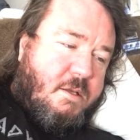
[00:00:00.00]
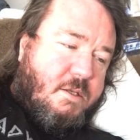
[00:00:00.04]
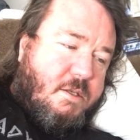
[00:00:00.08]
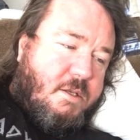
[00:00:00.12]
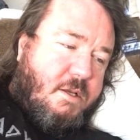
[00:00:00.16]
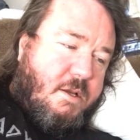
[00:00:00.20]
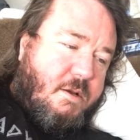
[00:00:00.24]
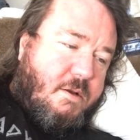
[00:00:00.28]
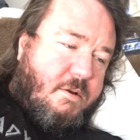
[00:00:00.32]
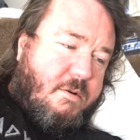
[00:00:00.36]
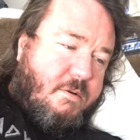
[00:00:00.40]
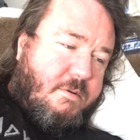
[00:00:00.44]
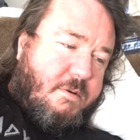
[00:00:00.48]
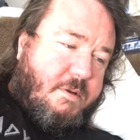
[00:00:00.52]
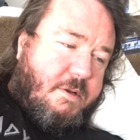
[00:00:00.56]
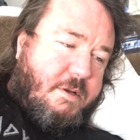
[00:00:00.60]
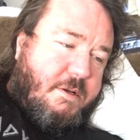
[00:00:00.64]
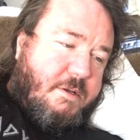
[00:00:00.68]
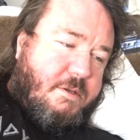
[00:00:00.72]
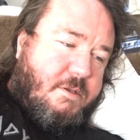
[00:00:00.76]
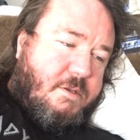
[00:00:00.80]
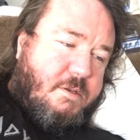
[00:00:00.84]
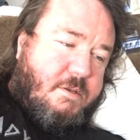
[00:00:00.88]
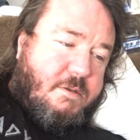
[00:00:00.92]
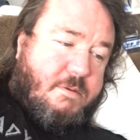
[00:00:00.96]
So
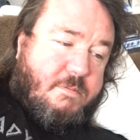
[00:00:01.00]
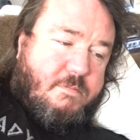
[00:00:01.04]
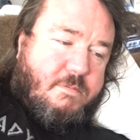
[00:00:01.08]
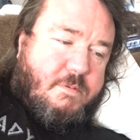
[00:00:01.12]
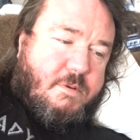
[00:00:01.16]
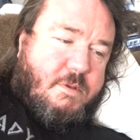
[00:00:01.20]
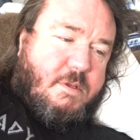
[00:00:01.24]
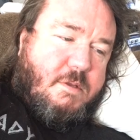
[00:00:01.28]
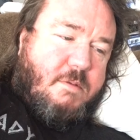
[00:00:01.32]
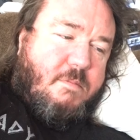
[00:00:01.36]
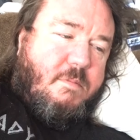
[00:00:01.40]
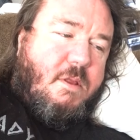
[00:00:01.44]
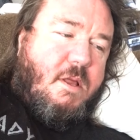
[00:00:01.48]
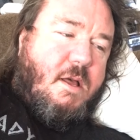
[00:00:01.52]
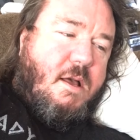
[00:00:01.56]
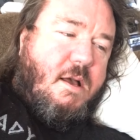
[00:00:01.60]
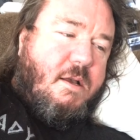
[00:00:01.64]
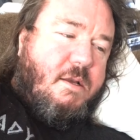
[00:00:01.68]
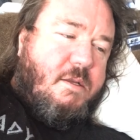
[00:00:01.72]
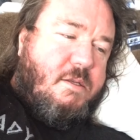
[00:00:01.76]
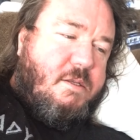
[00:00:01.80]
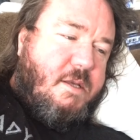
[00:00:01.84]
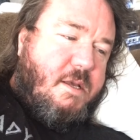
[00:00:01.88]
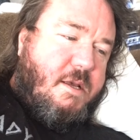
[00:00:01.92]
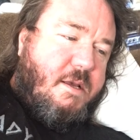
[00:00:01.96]
here's what the
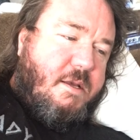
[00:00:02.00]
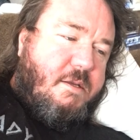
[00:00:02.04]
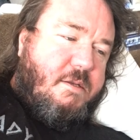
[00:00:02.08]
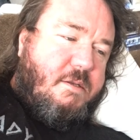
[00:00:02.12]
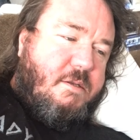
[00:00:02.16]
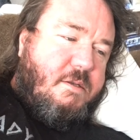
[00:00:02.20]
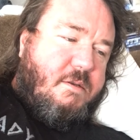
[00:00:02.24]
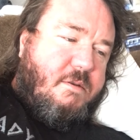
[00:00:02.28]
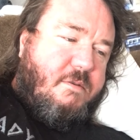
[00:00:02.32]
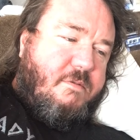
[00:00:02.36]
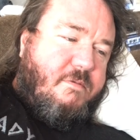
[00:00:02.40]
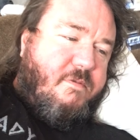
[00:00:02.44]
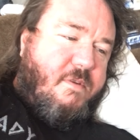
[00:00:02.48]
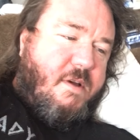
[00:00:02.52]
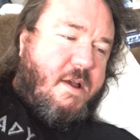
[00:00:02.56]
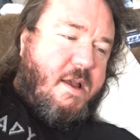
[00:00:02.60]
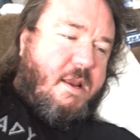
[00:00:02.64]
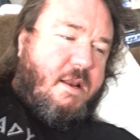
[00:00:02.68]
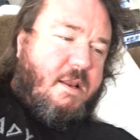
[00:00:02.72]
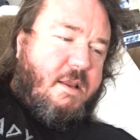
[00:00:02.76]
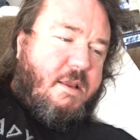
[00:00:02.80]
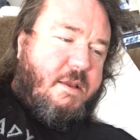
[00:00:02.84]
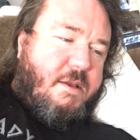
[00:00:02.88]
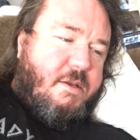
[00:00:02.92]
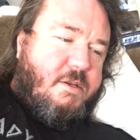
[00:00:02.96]
blog says Finally,